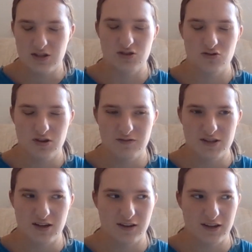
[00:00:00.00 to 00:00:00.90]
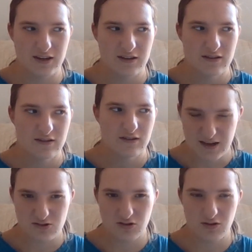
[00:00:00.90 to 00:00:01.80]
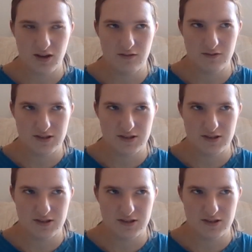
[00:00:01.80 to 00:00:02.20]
history retelling is actually a uh,